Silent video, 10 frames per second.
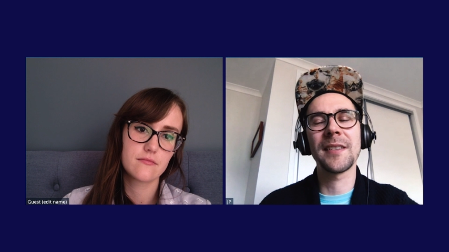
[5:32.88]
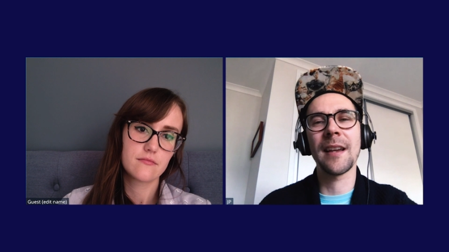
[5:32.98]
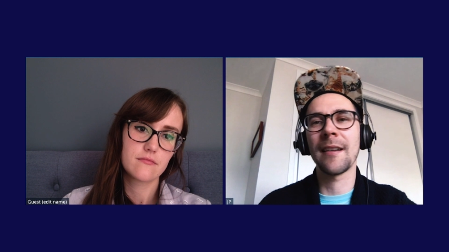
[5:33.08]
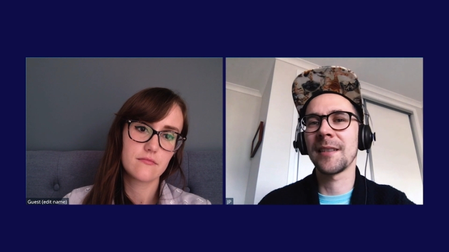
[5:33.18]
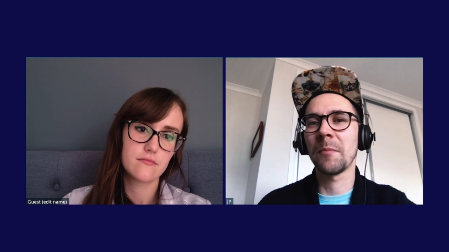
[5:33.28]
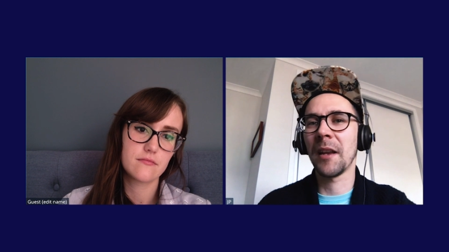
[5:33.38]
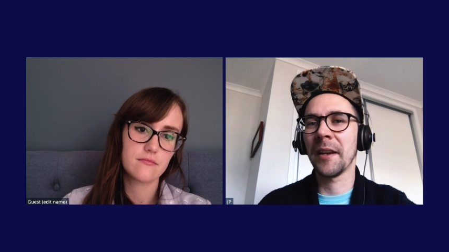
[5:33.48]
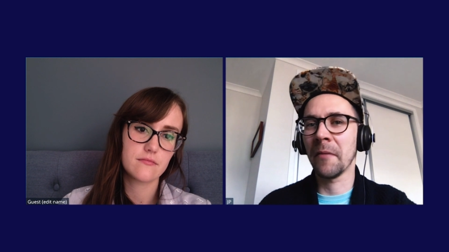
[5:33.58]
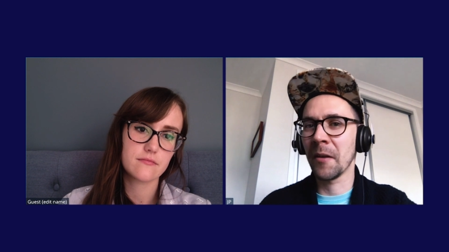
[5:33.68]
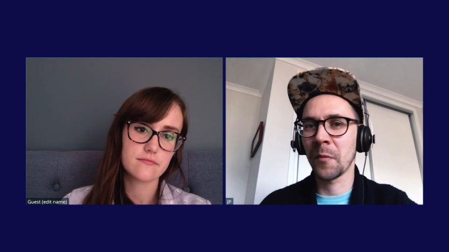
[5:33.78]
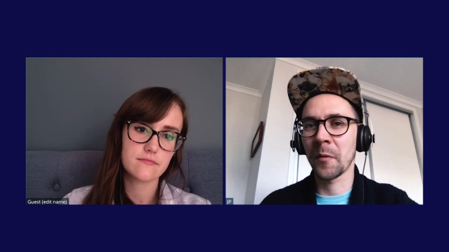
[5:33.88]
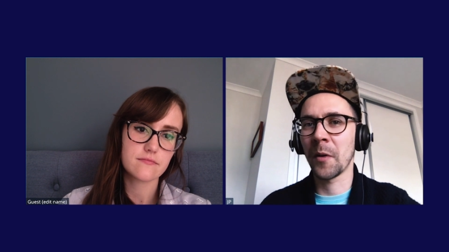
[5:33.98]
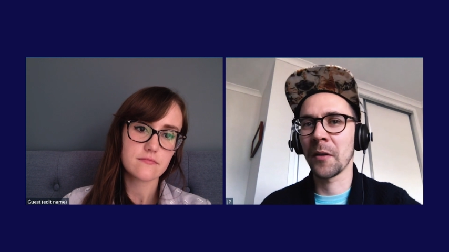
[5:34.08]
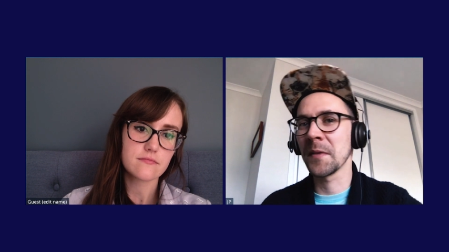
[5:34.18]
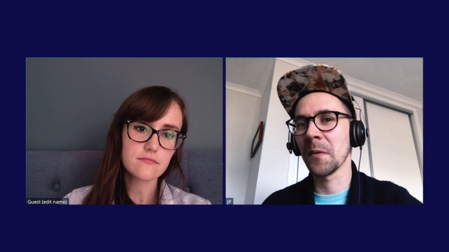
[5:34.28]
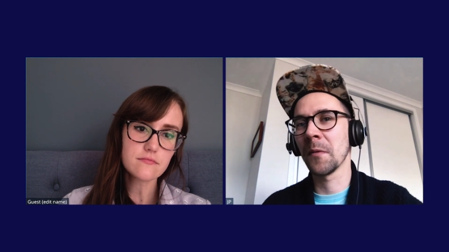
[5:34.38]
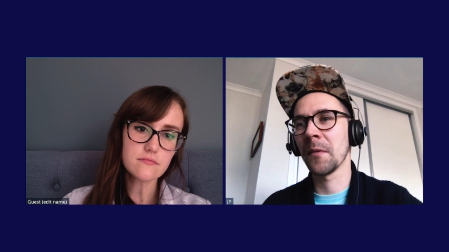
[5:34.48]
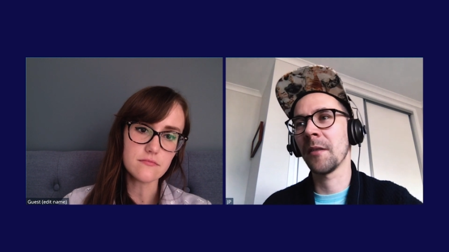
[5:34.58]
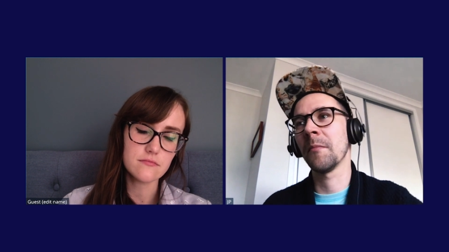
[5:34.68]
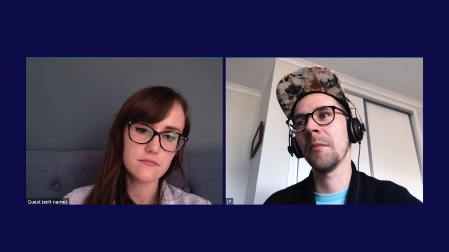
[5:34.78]
Speaker 1: of starting to play around with one or two
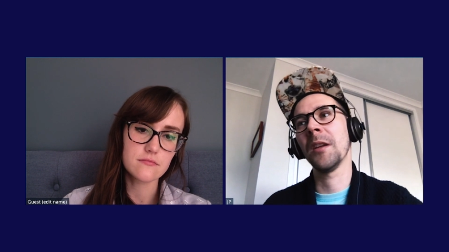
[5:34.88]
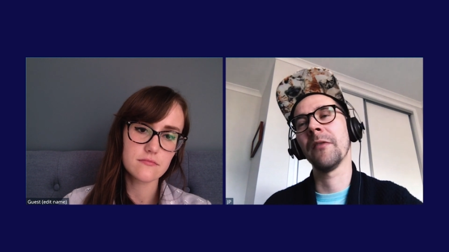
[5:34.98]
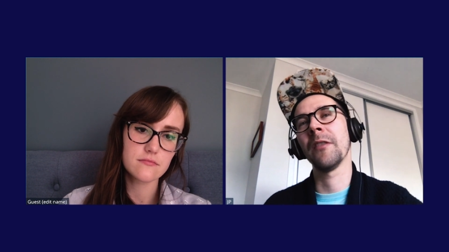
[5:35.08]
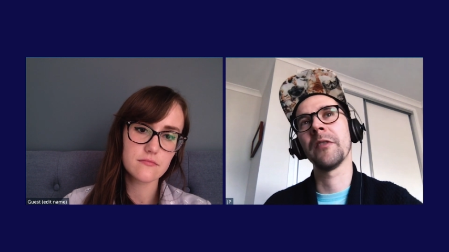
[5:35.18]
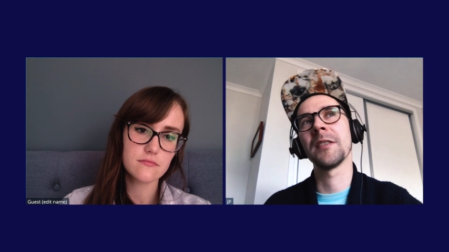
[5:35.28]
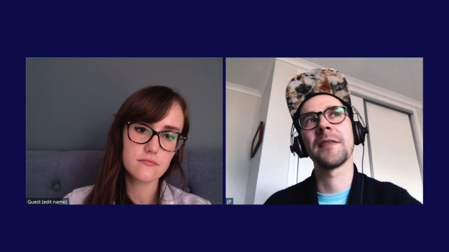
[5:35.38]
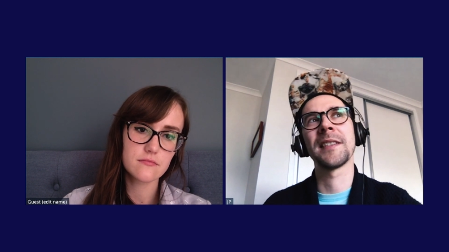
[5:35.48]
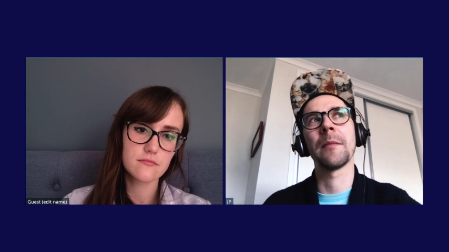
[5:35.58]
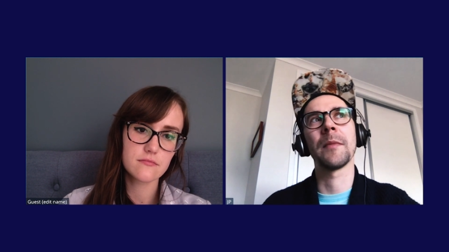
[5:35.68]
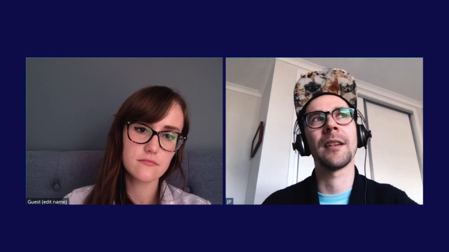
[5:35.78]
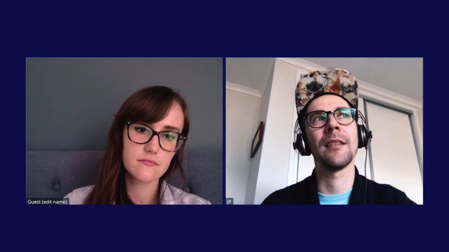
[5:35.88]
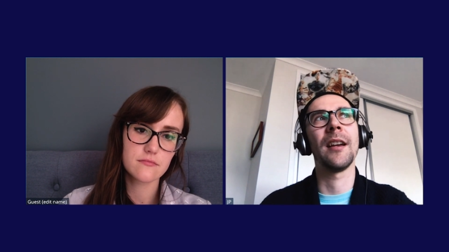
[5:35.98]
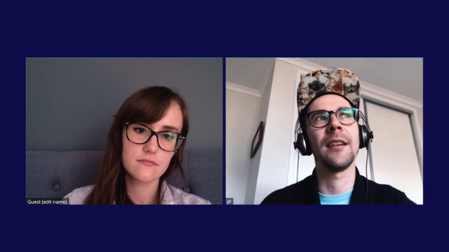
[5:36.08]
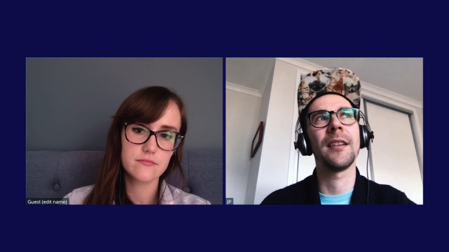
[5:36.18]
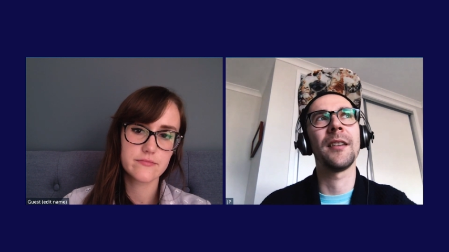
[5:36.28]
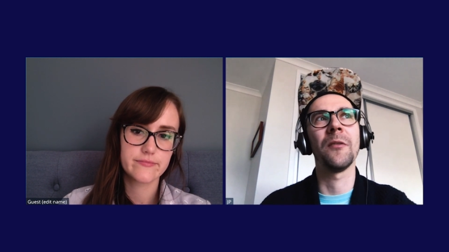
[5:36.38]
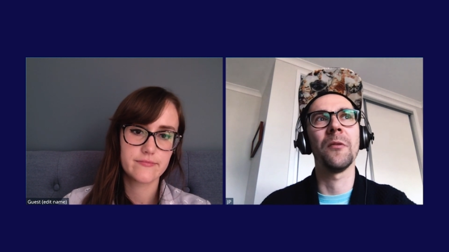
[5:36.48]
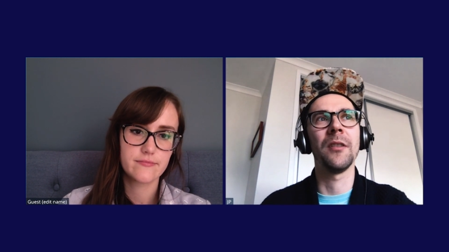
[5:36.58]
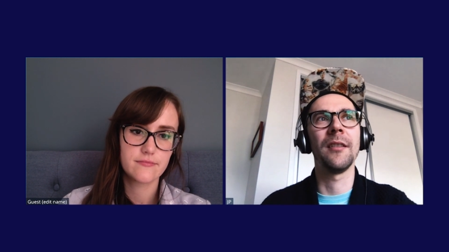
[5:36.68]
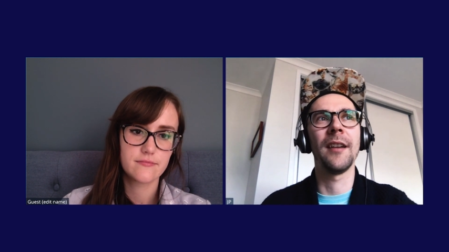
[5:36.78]
of them, even if it's for something like
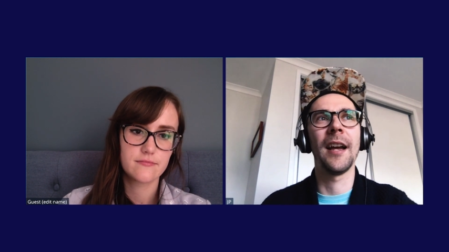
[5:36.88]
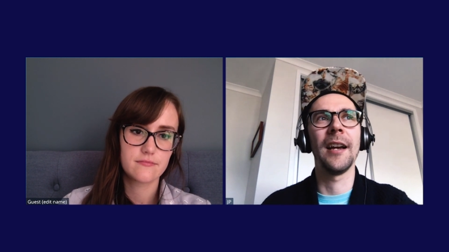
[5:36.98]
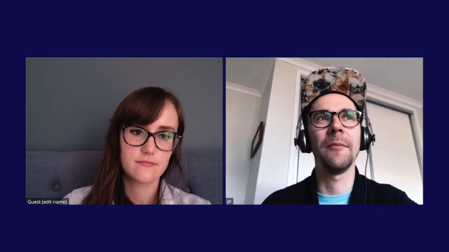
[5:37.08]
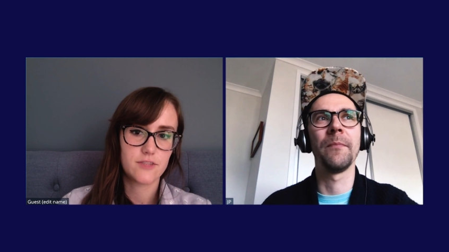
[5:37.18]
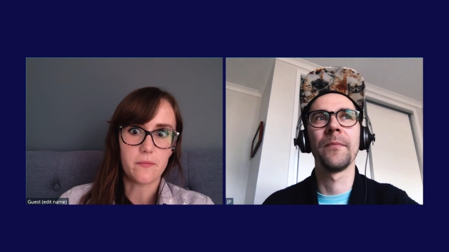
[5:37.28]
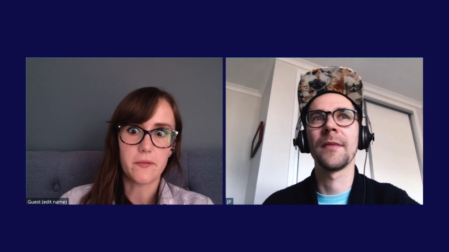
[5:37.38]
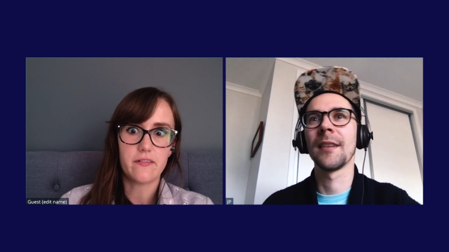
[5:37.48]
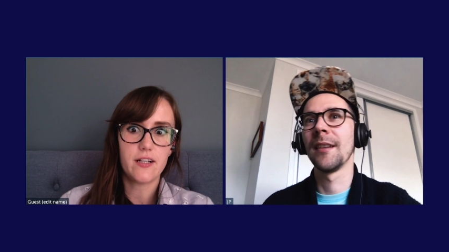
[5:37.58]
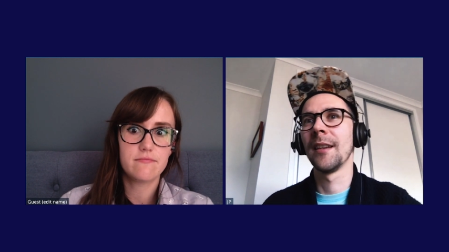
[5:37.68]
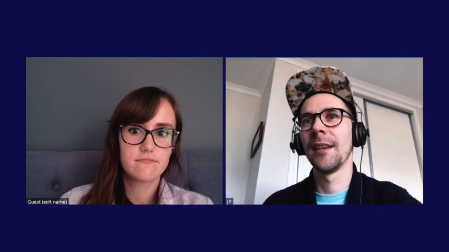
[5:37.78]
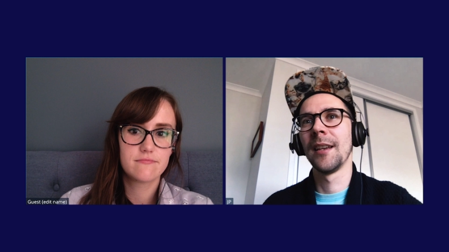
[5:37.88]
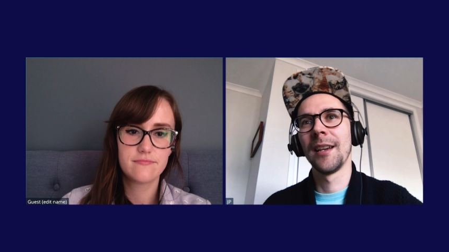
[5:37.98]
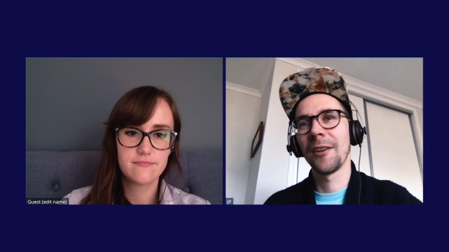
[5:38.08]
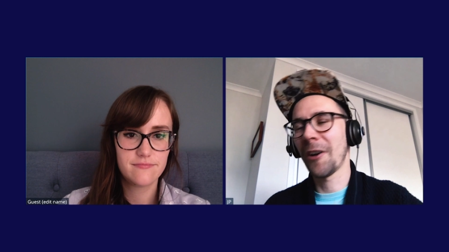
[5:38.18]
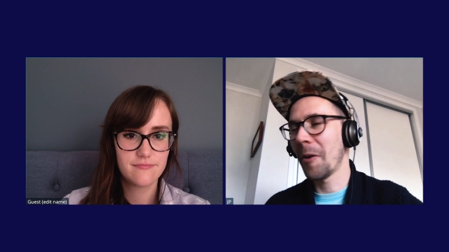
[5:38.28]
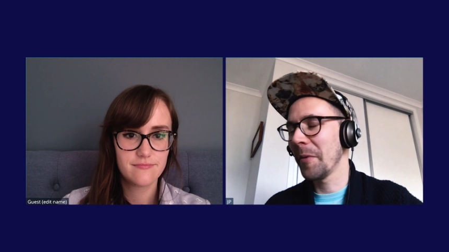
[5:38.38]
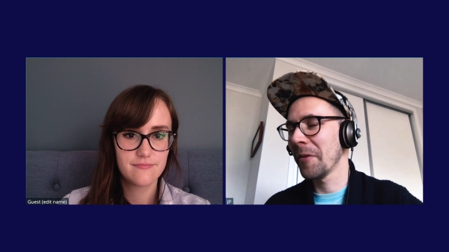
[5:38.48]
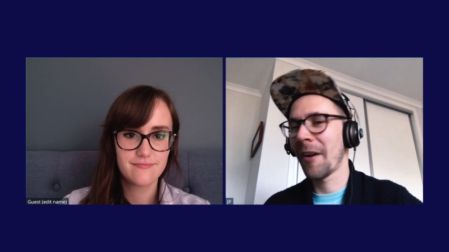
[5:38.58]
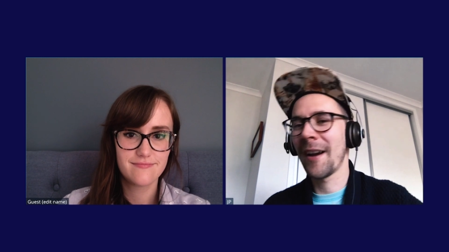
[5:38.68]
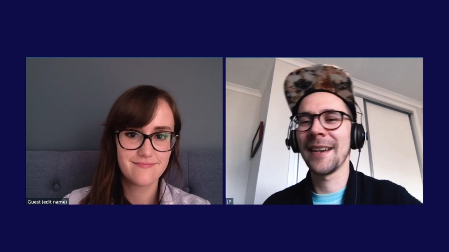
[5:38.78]
your um, copyright
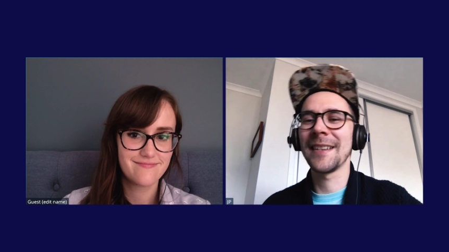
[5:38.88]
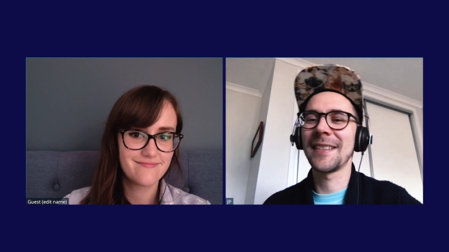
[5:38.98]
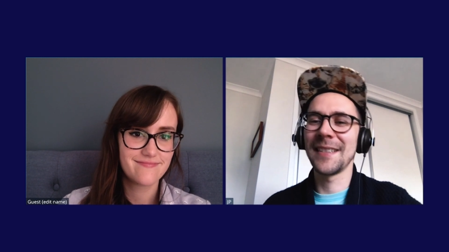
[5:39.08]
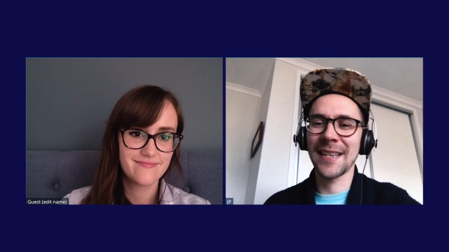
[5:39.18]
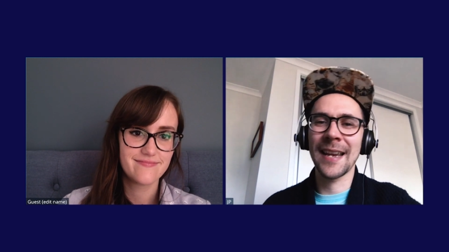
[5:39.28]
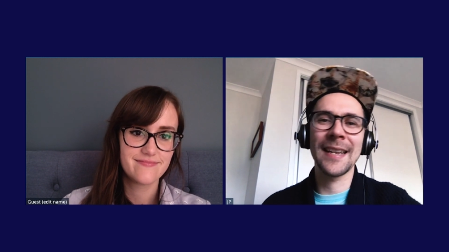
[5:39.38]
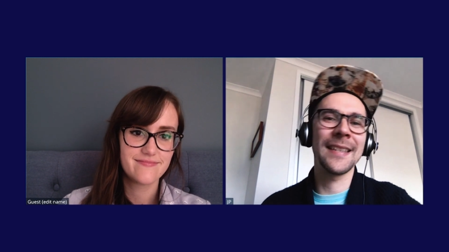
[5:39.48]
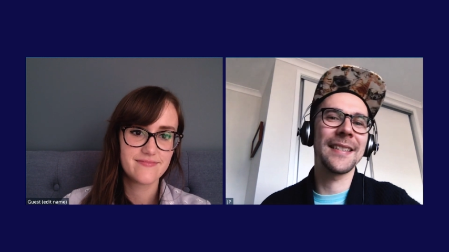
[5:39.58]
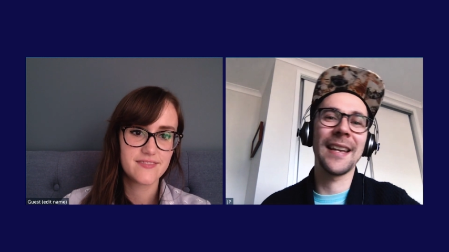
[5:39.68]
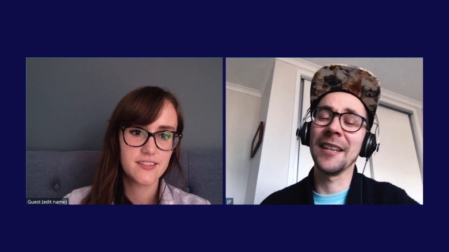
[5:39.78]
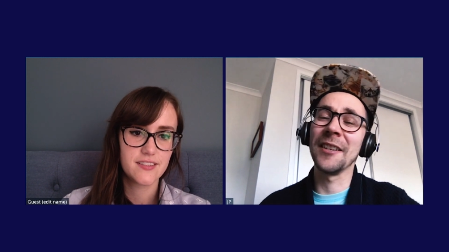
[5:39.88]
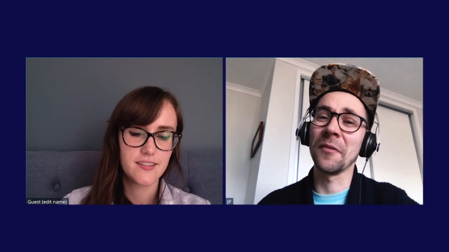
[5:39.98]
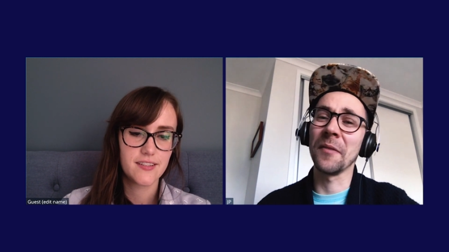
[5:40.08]
copyright, date, and